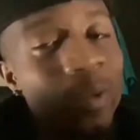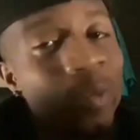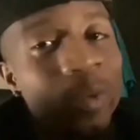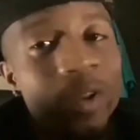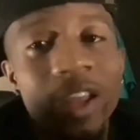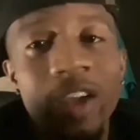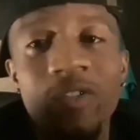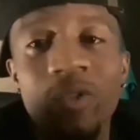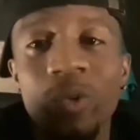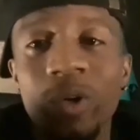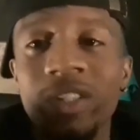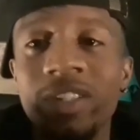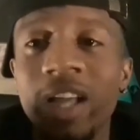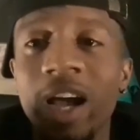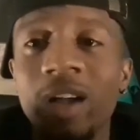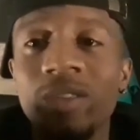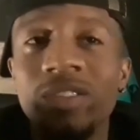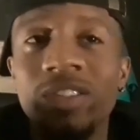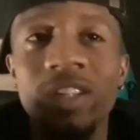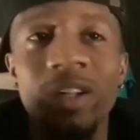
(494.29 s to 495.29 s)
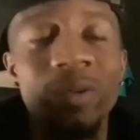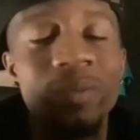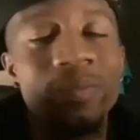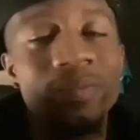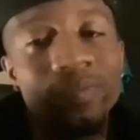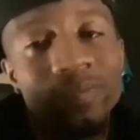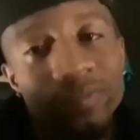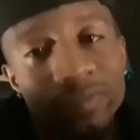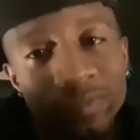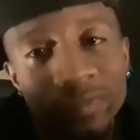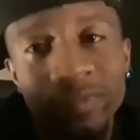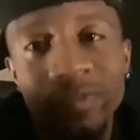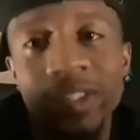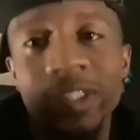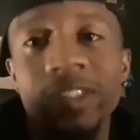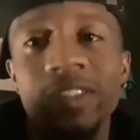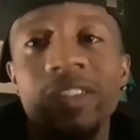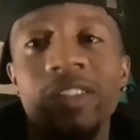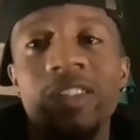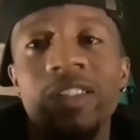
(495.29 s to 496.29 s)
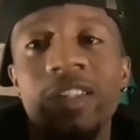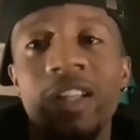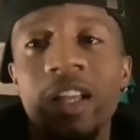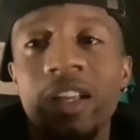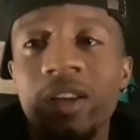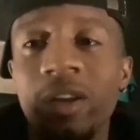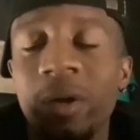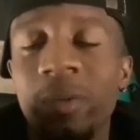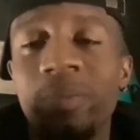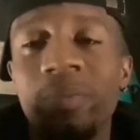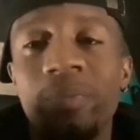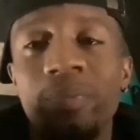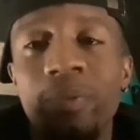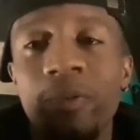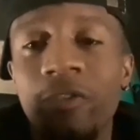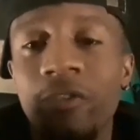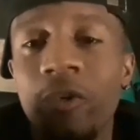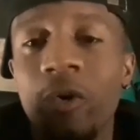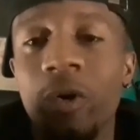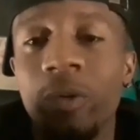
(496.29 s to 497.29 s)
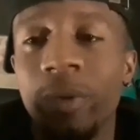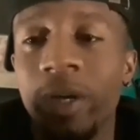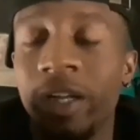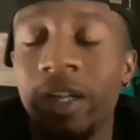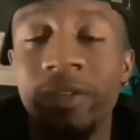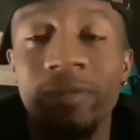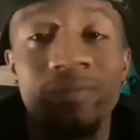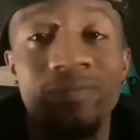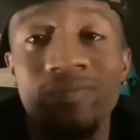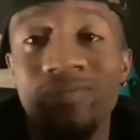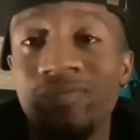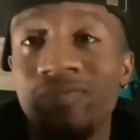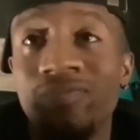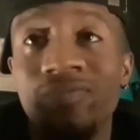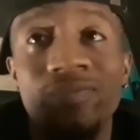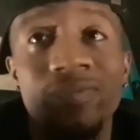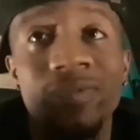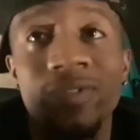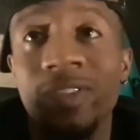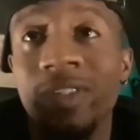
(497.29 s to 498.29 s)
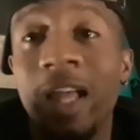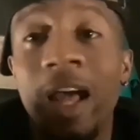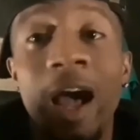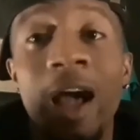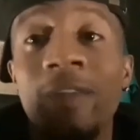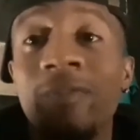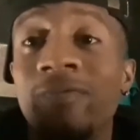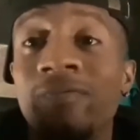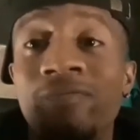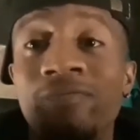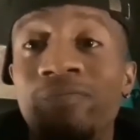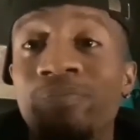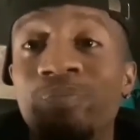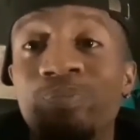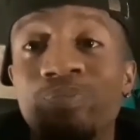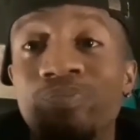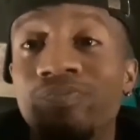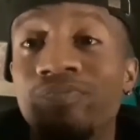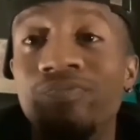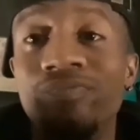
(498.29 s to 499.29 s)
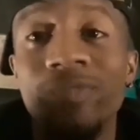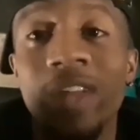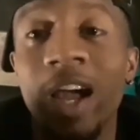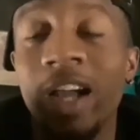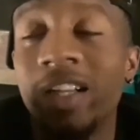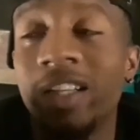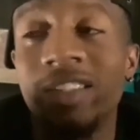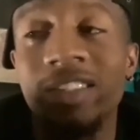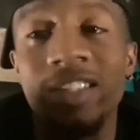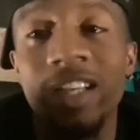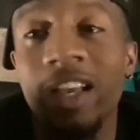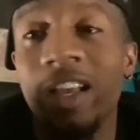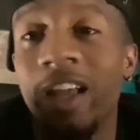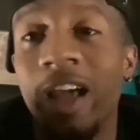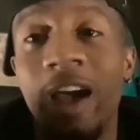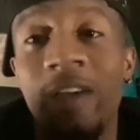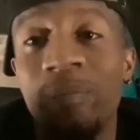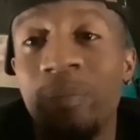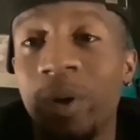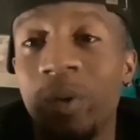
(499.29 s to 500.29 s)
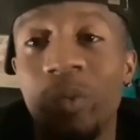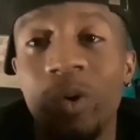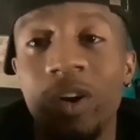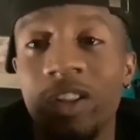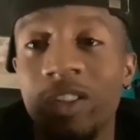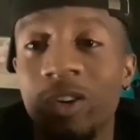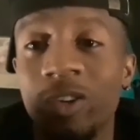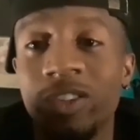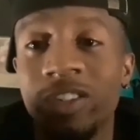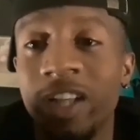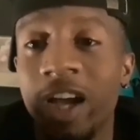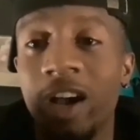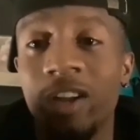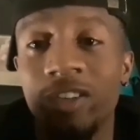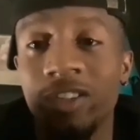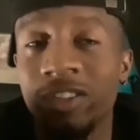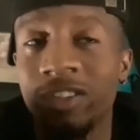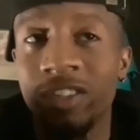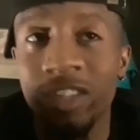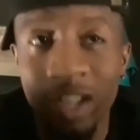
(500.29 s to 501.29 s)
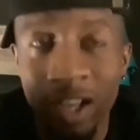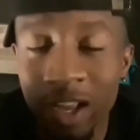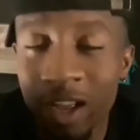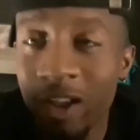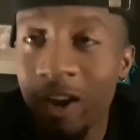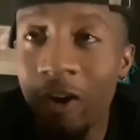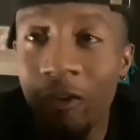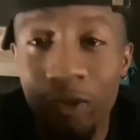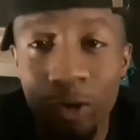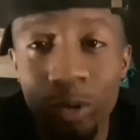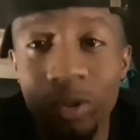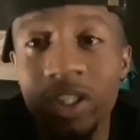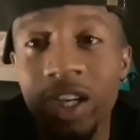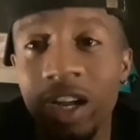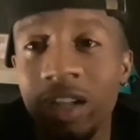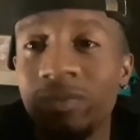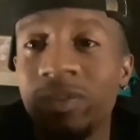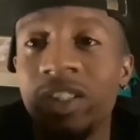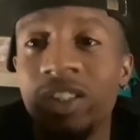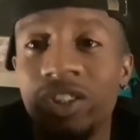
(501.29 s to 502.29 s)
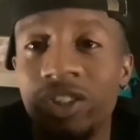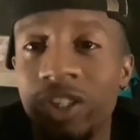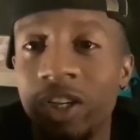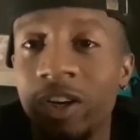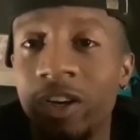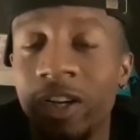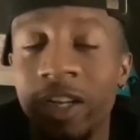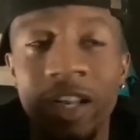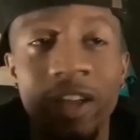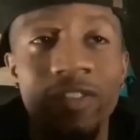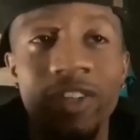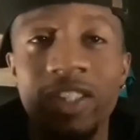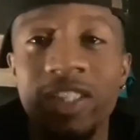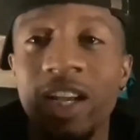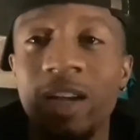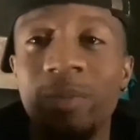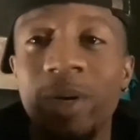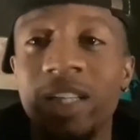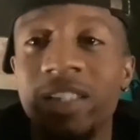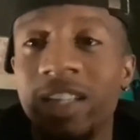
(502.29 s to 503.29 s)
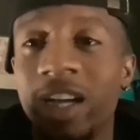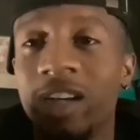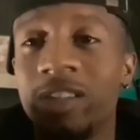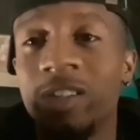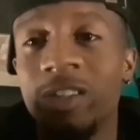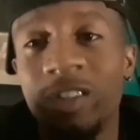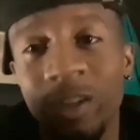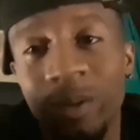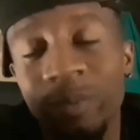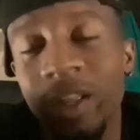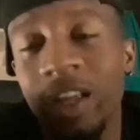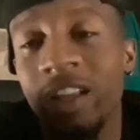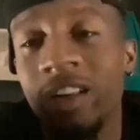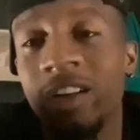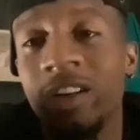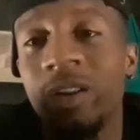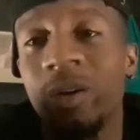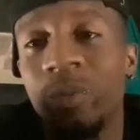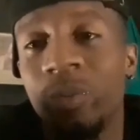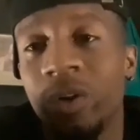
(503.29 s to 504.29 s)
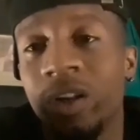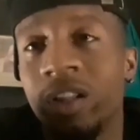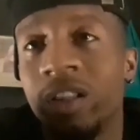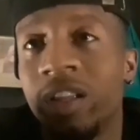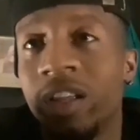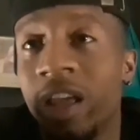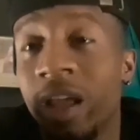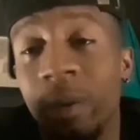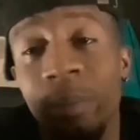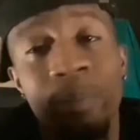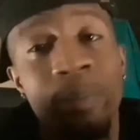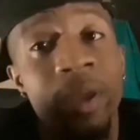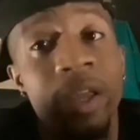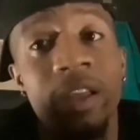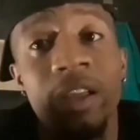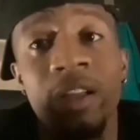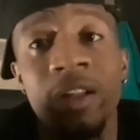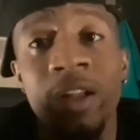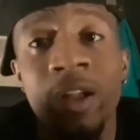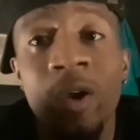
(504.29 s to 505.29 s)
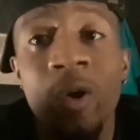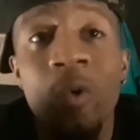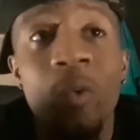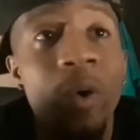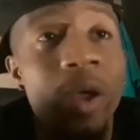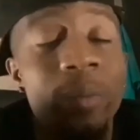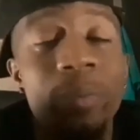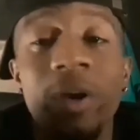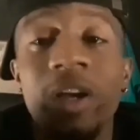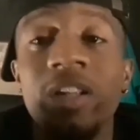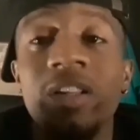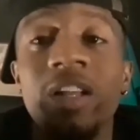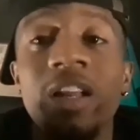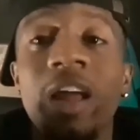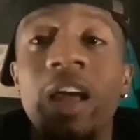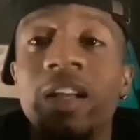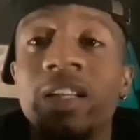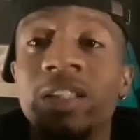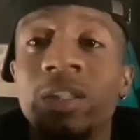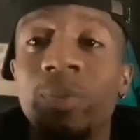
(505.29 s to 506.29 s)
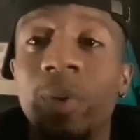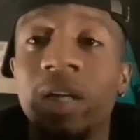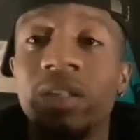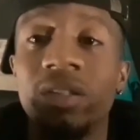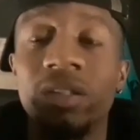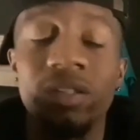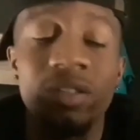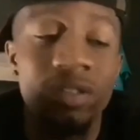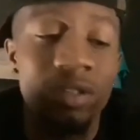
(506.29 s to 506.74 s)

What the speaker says: When everyone doubts them, they end up performing. And I can say I've been one of those doubters a few times this year, and every time I doubted them, they ended up winning the game big, way bigger than I expected.